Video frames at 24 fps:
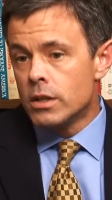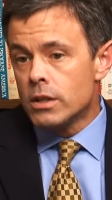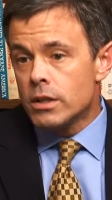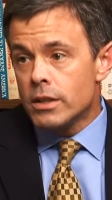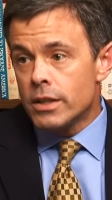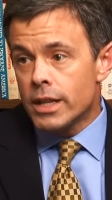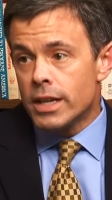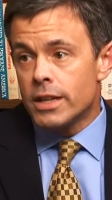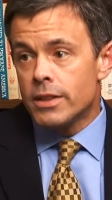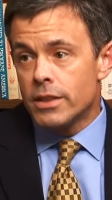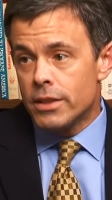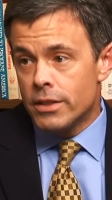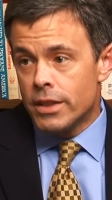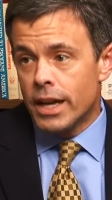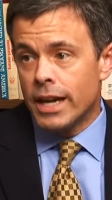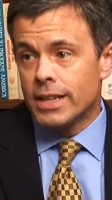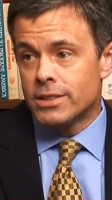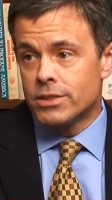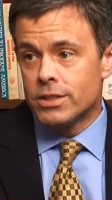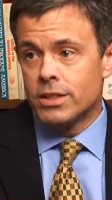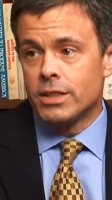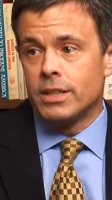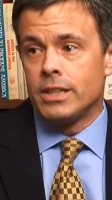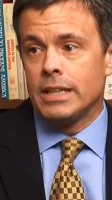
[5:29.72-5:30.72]

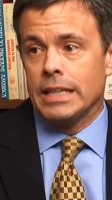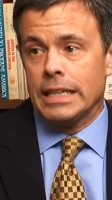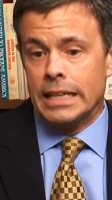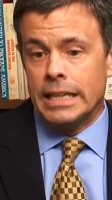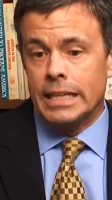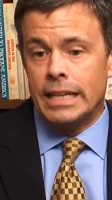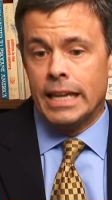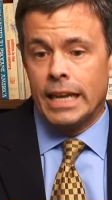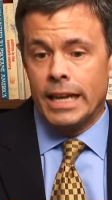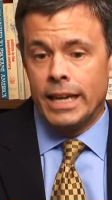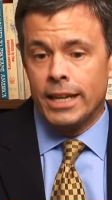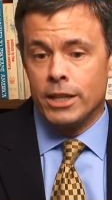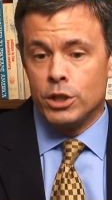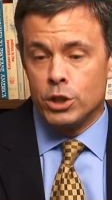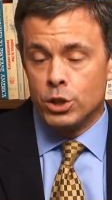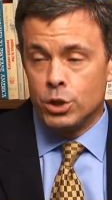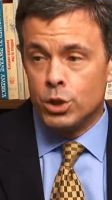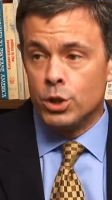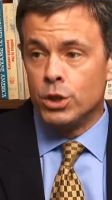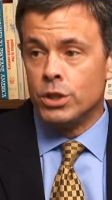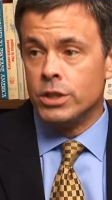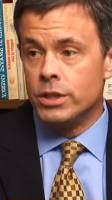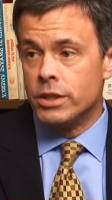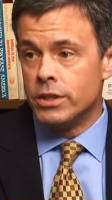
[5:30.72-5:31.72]
that's an innate
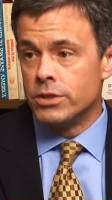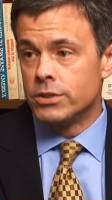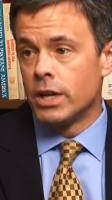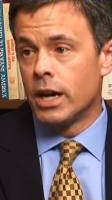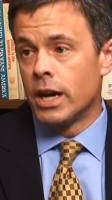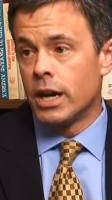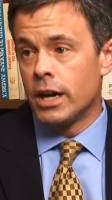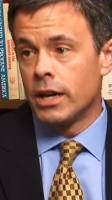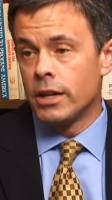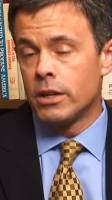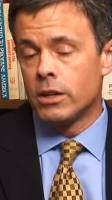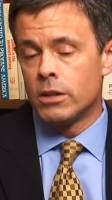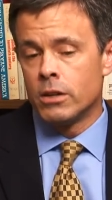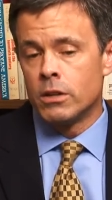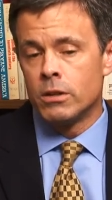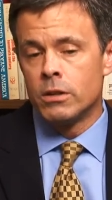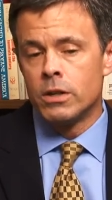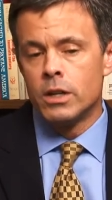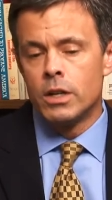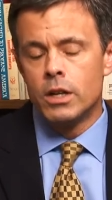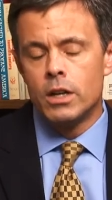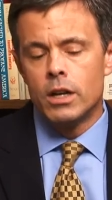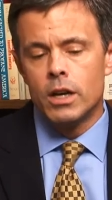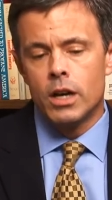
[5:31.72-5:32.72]
good desire
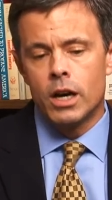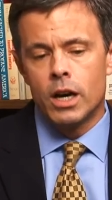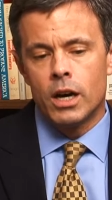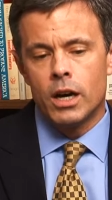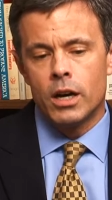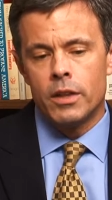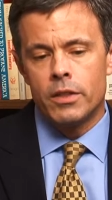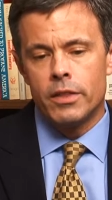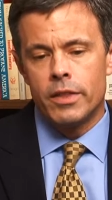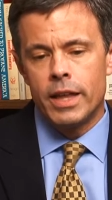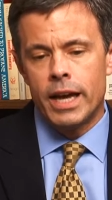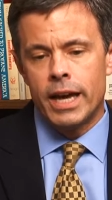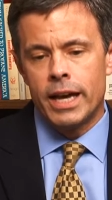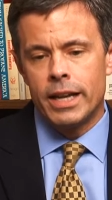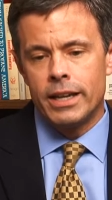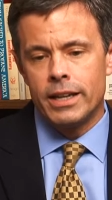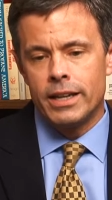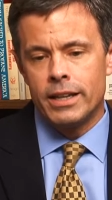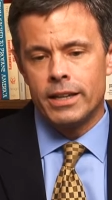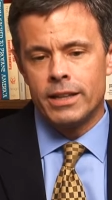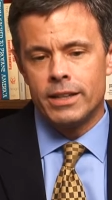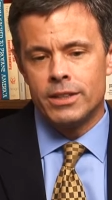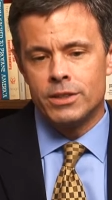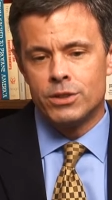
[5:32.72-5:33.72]
that
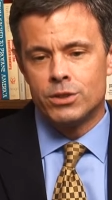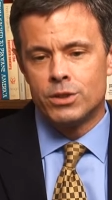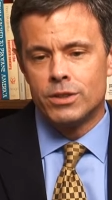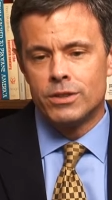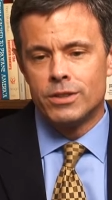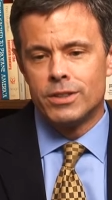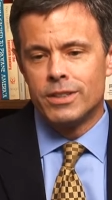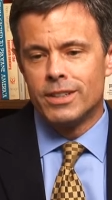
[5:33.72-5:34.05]
is